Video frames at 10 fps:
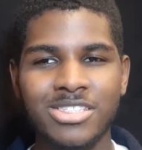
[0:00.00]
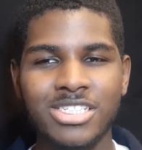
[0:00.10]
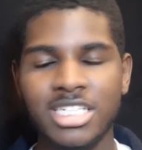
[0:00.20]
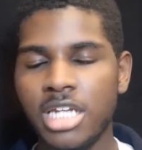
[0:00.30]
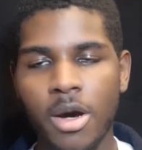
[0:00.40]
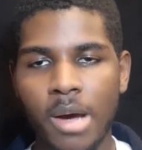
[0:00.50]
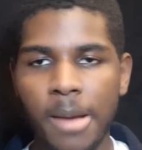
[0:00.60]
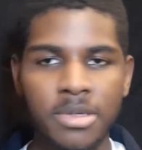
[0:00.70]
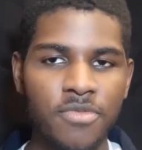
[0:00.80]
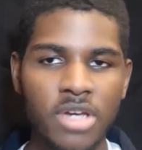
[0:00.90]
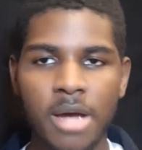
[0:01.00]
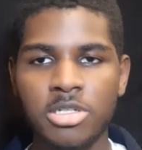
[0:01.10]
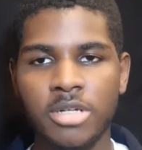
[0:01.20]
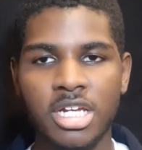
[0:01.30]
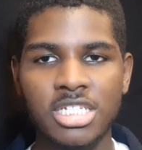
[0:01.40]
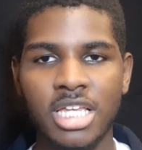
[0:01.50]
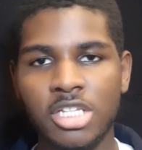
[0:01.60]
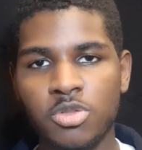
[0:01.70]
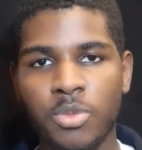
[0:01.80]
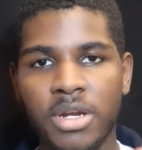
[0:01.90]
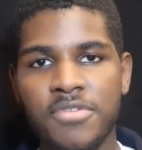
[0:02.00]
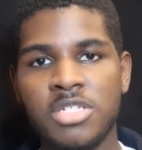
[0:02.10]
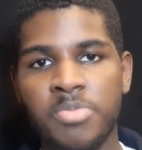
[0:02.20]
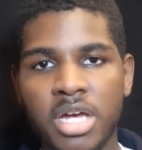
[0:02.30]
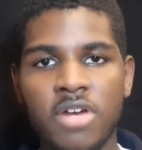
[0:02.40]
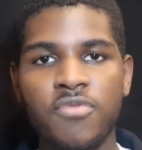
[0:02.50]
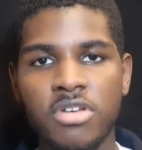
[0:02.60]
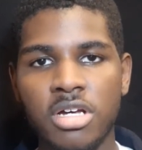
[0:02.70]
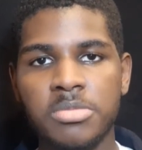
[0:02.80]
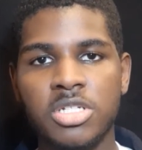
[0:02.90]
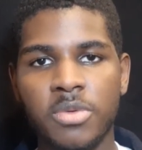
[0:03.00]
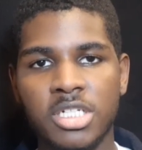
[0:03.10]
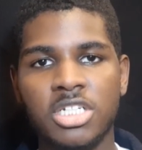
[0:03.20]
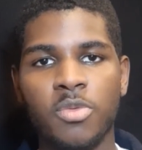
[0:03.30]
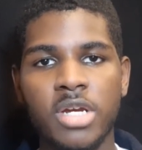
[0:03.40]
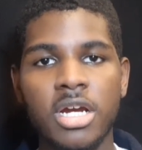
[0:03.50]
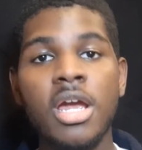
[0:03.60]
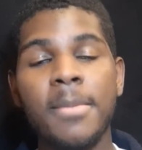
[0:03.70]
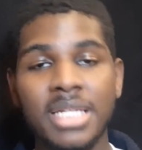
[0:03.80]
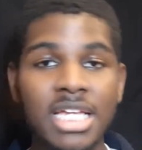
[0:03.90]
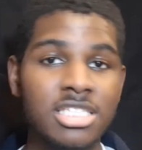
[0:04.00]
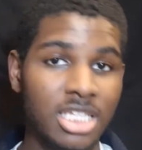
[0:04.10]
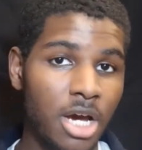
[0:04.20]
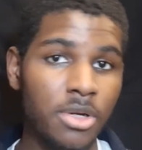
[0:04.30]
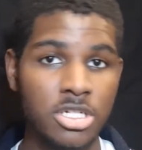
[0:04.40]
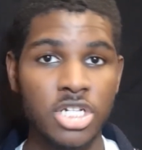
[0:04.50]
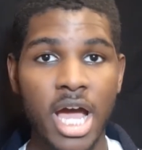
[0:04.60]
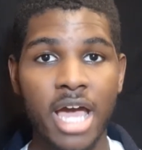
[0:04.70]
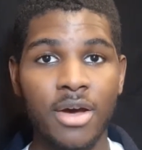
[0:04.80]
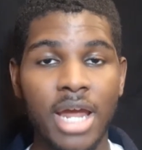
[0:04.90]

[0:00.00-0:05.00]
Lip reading: No, I'm confused. I was going to say this was one of his better films during his career, but that's The Golden Child.